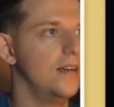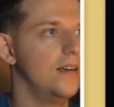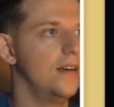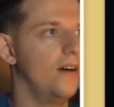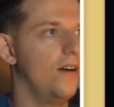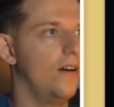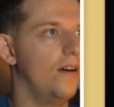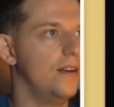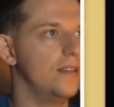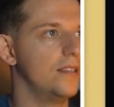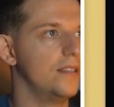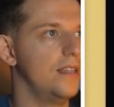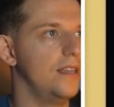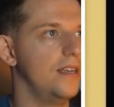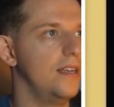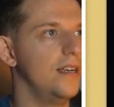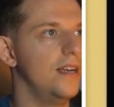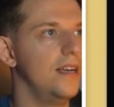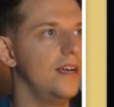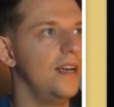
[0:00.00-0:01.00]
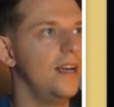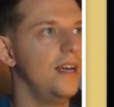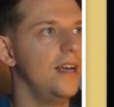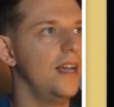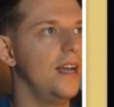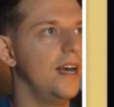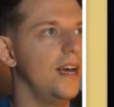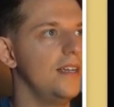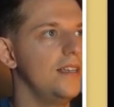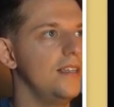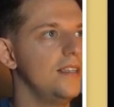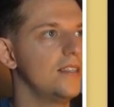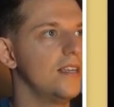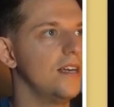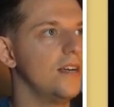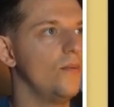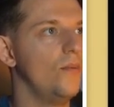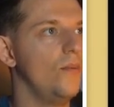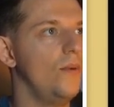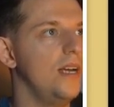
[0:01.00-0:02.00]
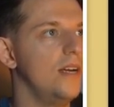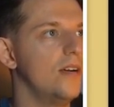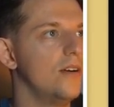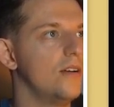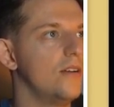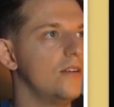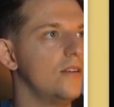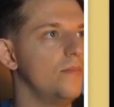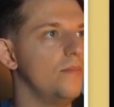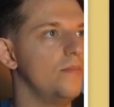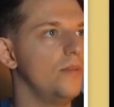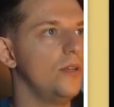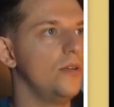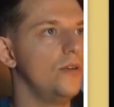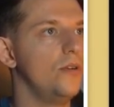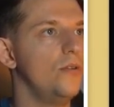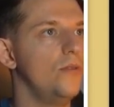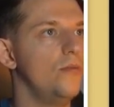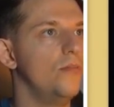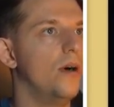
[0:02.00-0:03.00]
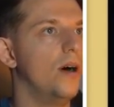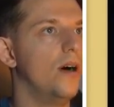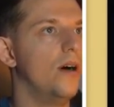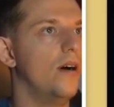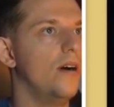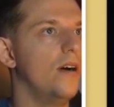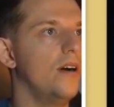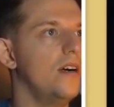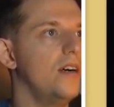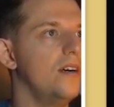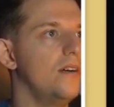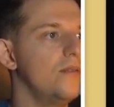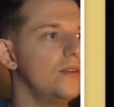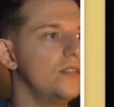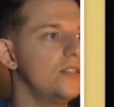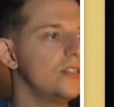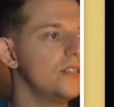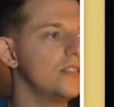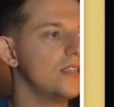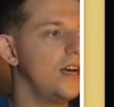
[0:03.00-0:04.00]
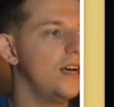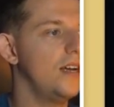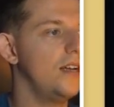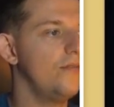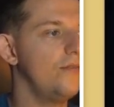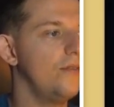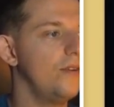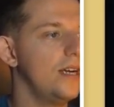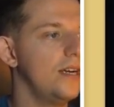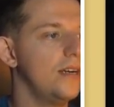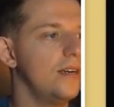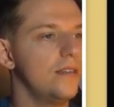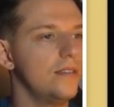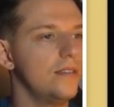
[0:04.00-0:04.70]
honestly. It added this like weird blue bar, which is kind of weird,